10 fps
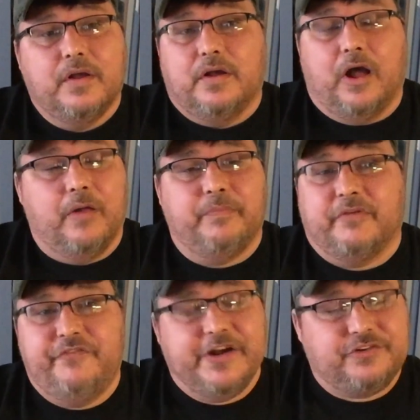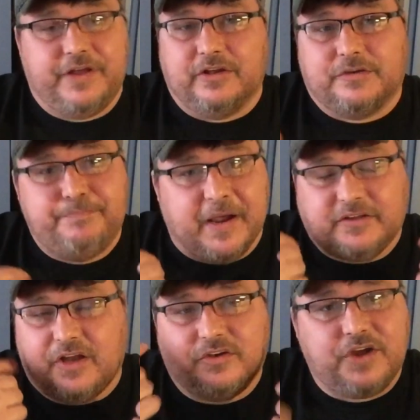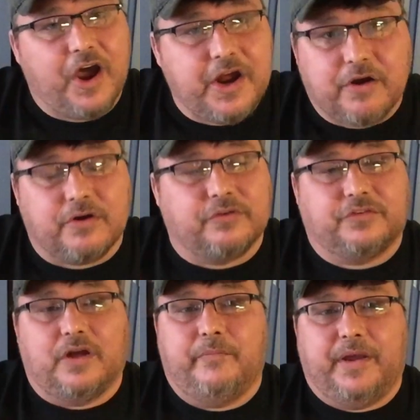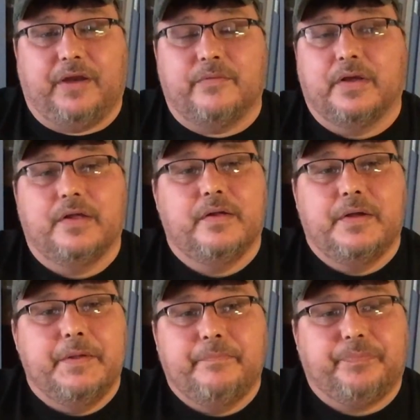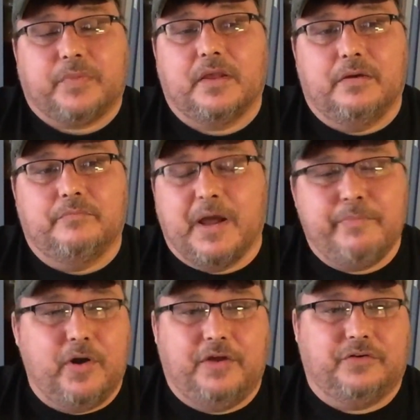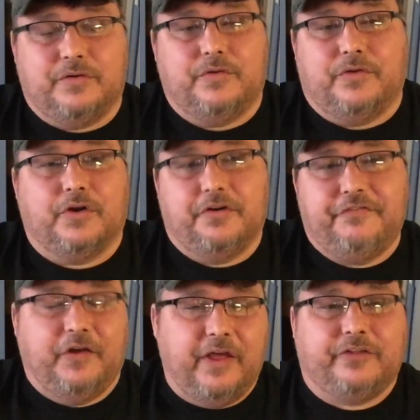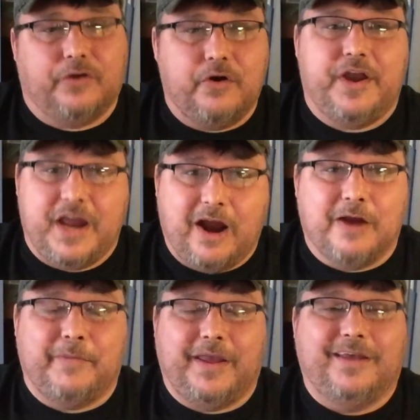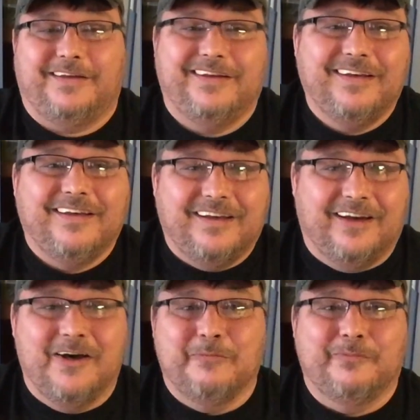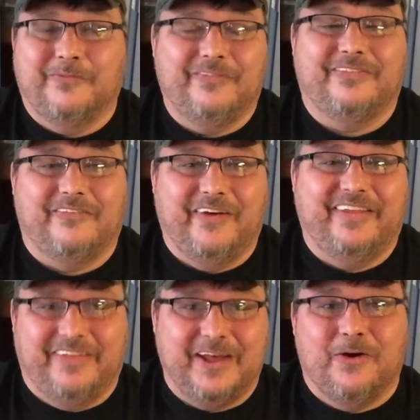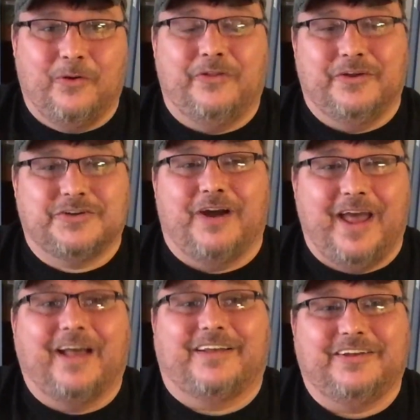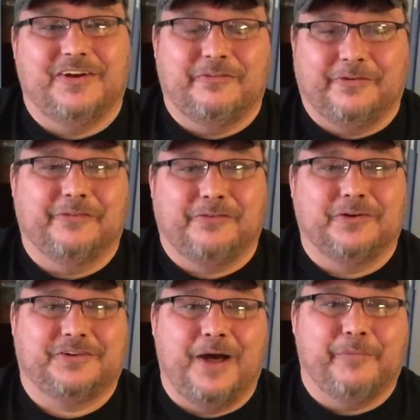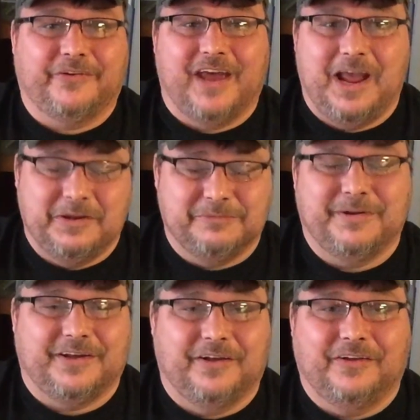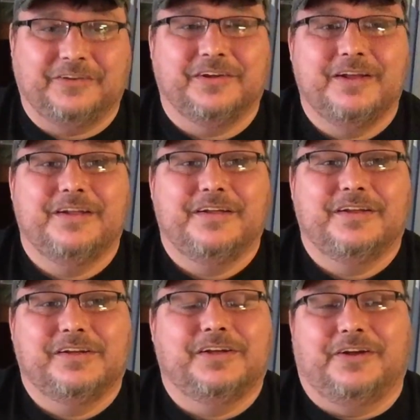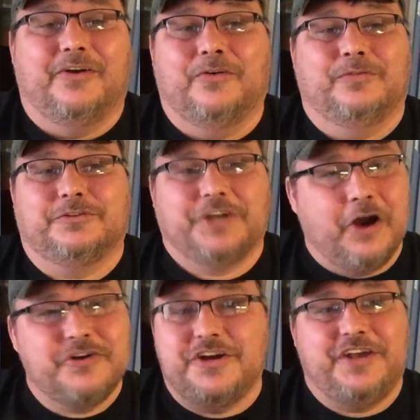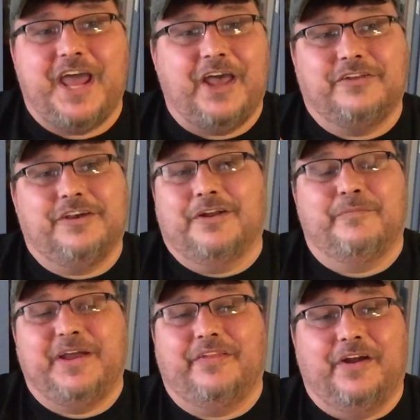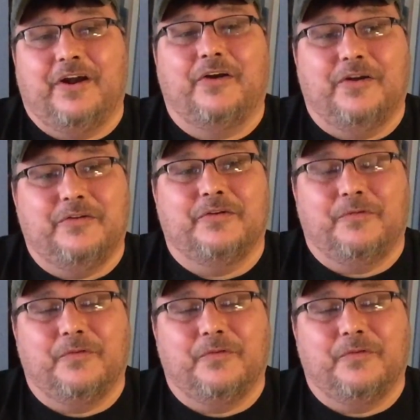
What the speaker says: Visually inspecting tires. I mean, my boys, they're going to feel like they're in the Army when they go to the track, for the first couple times, because Sergeant Dad's going to be there, and